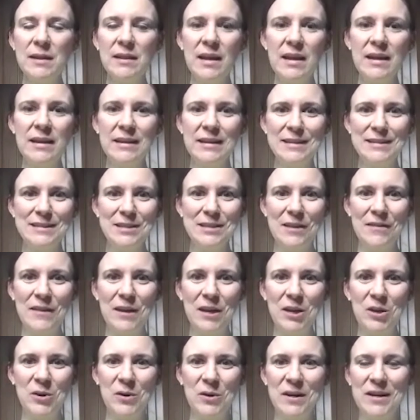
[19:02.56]
lighting is not
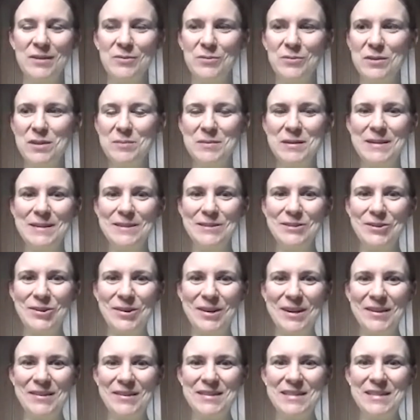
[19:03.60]
that great with it being
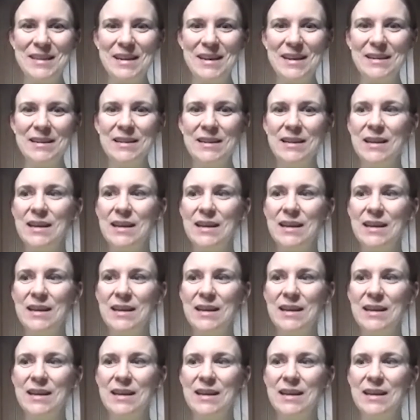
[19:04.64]
dark outside.